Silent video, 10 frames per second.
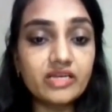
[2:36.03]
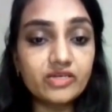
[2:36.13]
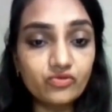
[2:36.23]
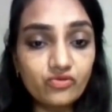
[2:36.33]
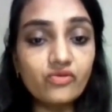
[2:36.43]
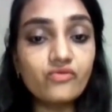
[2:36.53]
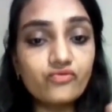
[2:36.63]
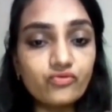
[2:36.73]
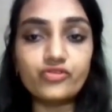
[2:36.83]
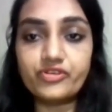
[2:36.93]
to
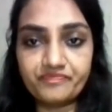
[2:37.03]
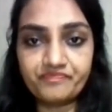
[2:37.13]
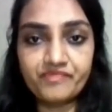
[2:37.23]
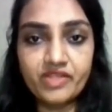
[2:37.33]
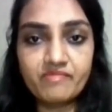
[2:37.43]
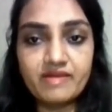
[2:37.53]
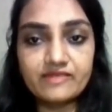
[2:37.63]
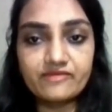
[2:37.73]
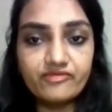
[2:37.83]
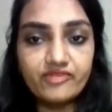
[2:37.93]
food,
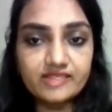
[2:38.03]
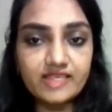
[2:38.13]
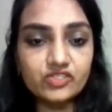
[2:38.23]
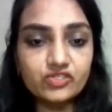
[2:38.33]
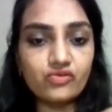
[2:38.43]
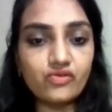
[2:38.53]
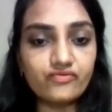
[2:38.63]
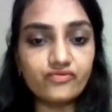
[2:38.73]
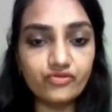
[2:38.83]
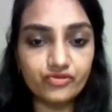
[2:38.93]
means feces to
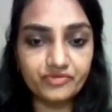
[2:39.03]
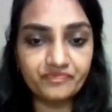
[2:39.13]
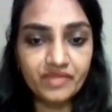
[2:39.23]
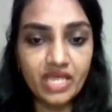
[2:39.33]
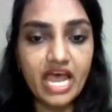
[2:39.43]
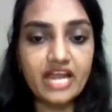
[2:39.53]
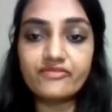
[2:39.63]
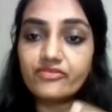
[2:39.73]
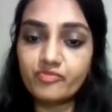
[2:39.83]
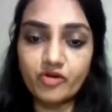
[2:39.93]
food and
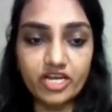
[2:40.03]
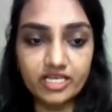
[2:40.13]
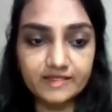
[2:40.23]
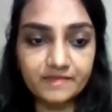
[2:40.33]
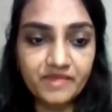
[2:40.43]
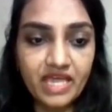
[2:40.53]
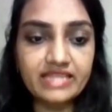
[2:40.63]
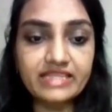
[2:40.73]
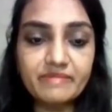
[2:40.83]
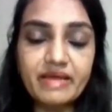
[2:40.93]
food products,
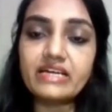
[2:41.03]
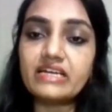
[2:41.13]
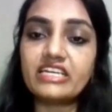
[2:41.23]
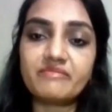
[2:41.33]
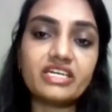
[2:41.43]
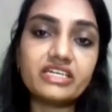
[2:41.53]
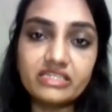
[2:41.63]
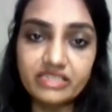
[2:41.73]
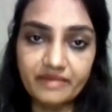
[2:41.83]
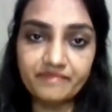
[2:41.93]
and thereby
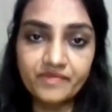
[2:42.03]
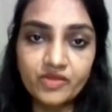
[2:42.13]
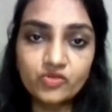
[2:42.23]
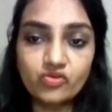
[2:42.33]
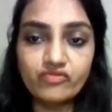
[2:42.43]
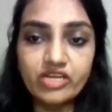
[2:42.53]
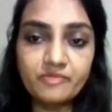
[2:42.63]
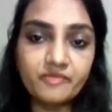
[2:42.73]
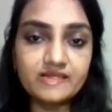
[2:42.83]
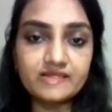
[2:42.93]
contaminating them. So
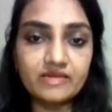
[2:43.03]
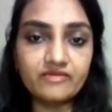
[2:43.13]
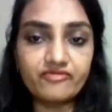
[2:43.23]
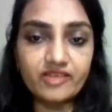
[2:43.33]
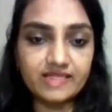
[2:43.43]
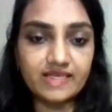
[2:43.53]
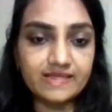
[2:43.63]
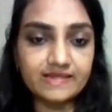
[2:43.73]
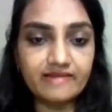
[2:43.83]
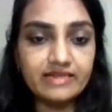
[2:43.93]
one person
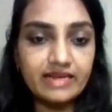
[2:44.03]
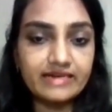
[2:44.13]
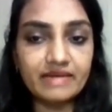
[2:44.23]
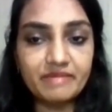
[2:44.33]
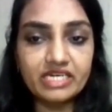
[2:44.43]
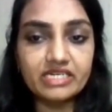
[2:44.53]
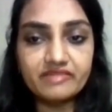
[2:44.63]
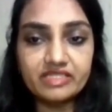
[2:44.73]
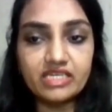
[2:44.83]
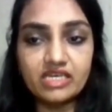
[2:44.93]
feces will contaminated
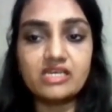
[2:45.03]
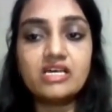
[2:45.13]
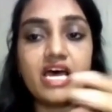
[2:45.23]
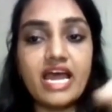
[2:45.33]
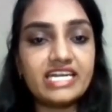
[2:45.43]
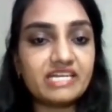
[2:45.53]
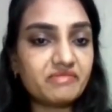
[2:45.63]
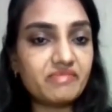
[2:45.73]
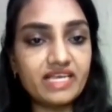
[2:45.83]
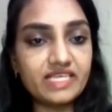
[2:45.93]
with the
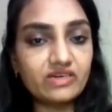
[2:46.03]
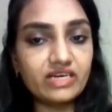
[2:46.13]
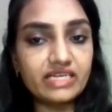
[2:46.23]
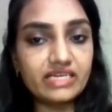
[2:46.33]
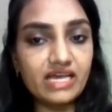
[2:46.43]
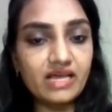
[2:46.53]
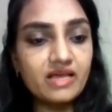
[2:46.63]
Entamoeba histolytica,